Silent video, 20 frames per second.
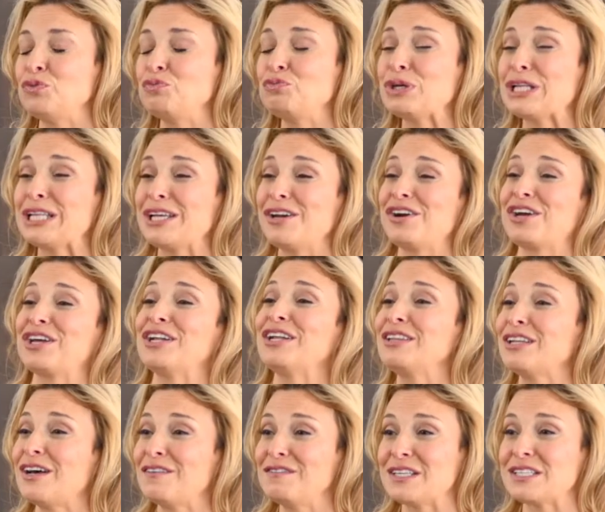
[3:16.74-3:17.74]
really are going to
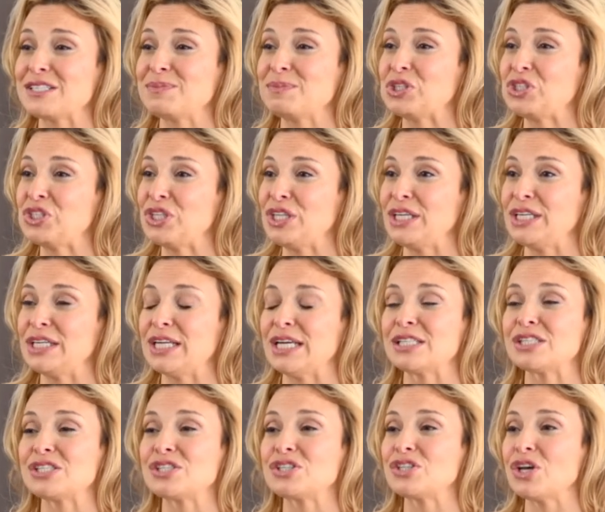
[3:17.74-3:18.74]
love this machine.
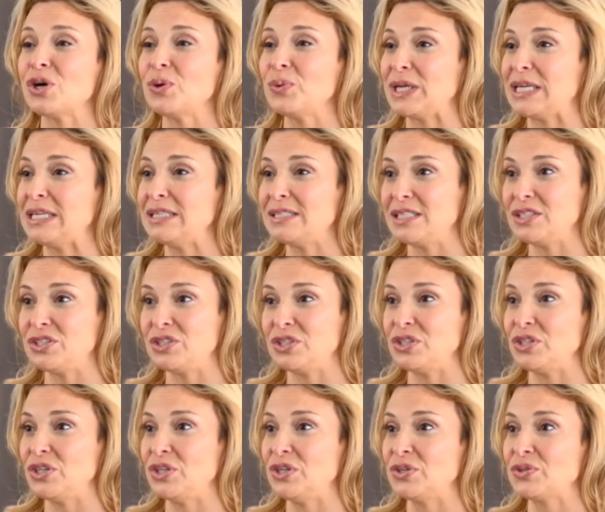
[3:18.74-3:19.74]
It's so easy to
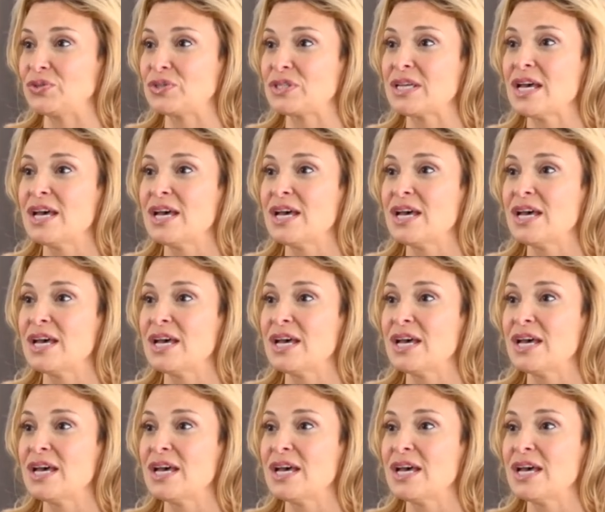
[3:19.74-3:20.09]
use.